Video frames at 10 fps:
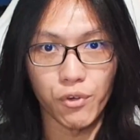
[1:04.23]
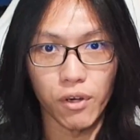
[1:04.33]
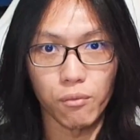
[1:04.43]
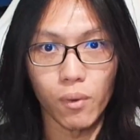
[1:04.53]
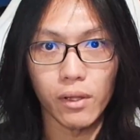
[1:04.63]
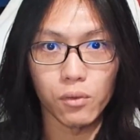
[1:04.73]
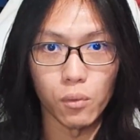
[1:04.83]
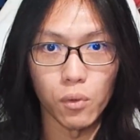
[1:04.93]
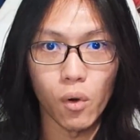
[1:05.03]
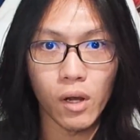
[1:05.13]
of what to
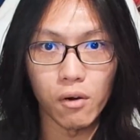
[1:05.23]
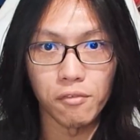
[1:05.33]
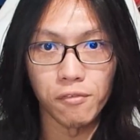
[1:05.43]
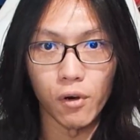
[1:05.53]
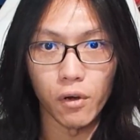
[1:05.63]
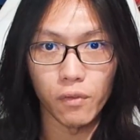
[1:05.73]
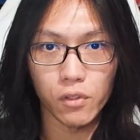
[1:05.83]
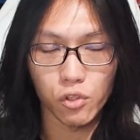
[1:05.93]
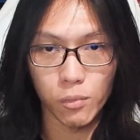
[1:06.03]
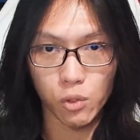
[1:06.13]
look out for, not
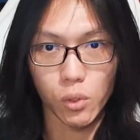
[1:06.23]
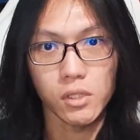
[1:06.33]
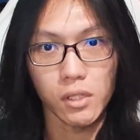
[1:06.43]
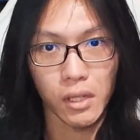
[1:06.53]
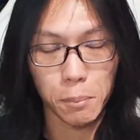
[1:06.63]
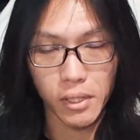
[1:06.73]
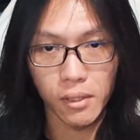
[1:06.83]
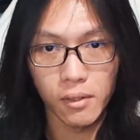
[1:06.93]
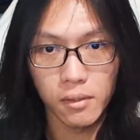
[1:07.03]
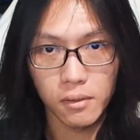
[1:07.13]
so much what's gonna be
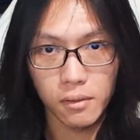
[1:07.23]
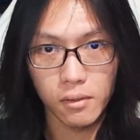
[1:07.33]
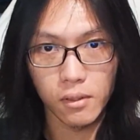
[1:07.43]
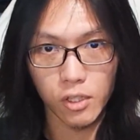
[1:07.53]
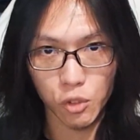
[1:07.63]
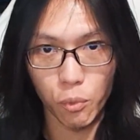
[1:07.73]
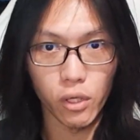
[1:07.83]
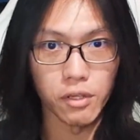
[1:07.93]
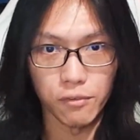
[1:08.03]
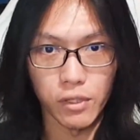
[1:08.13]
a
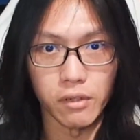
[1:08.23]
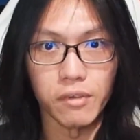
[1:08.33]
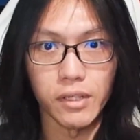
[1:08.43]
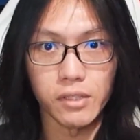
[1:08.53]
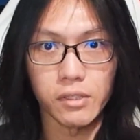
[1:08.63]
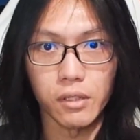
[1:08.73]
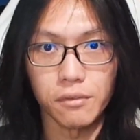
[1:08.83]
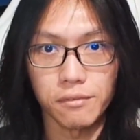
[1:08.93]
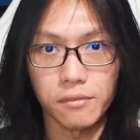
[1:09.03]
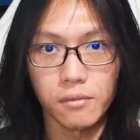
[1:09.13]
spoiler for the event
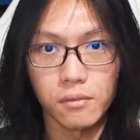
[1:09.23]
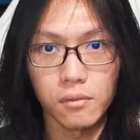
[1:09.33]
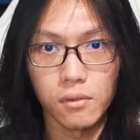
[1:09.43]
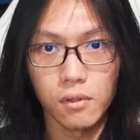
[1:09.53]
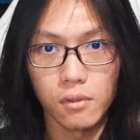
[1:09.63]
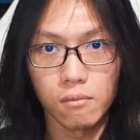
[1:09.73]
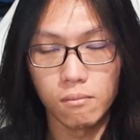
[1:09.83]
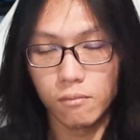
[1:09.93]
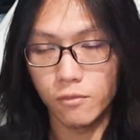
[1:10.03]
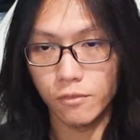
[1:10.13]
itself.
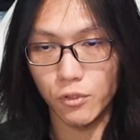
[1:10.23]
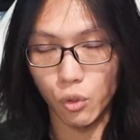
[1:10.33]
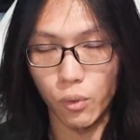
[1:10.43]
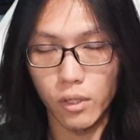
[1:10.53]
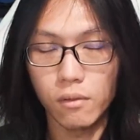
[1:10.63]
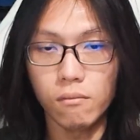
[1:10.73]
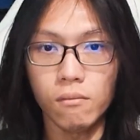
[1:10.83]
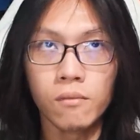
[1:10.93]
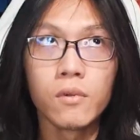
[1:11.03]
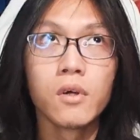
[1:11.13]
So
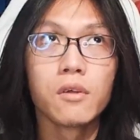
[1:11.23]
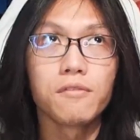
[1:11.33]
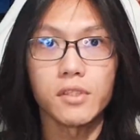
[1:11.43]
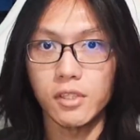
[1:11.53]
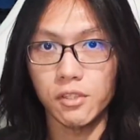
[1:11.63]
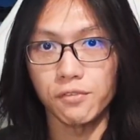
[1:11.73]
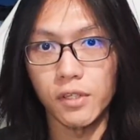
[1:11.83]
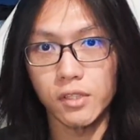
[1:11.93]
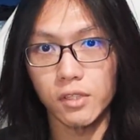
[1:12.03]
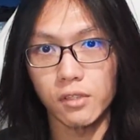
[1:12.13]
first things
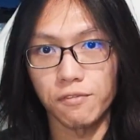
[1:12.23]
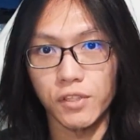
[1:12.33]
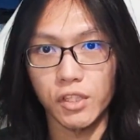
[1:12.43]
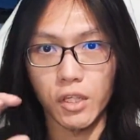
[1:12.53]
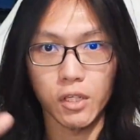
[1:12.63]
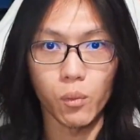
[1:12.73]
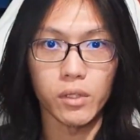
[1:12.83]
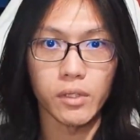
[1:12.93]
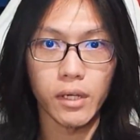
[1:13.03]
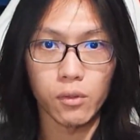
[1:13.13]
first, the first thing you're gonna want
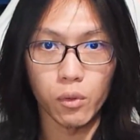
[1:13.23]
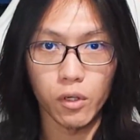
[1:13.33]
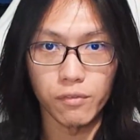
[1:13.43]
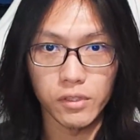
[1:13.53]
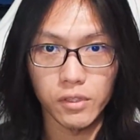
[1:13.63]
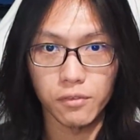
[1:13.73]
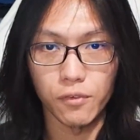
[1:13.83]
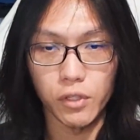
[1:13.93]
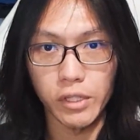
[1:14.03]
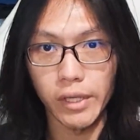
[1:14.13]
to take note of is
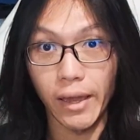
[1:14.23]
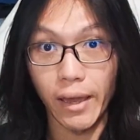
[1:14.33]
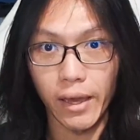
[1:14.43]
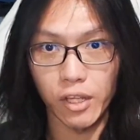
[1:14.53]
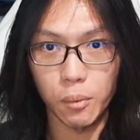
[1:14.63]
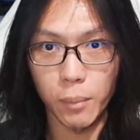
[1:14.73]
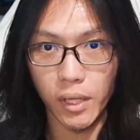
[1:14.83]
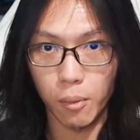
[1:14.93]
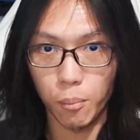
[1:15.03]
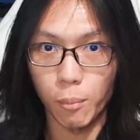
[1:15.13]
for the
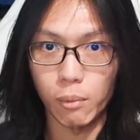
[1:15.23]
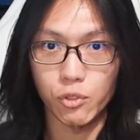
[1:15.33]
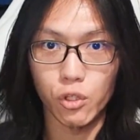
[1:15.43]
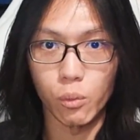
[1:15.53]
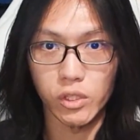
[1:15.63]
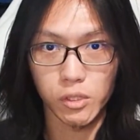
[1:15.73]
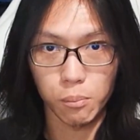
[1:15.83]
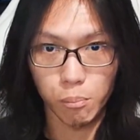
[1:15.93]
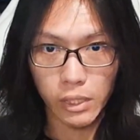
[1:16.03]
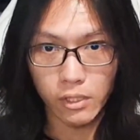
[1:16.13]
Animate pop-up store, which
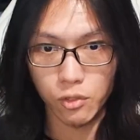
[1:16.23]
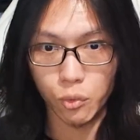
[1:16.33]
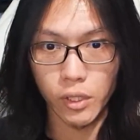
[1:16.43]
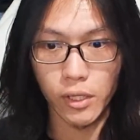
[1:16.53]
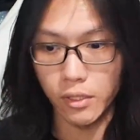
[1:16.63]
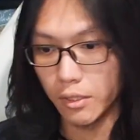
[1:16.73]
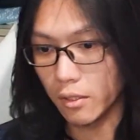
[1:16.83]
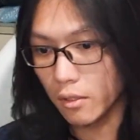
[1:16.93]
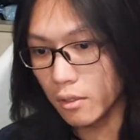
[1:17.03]
begins today, the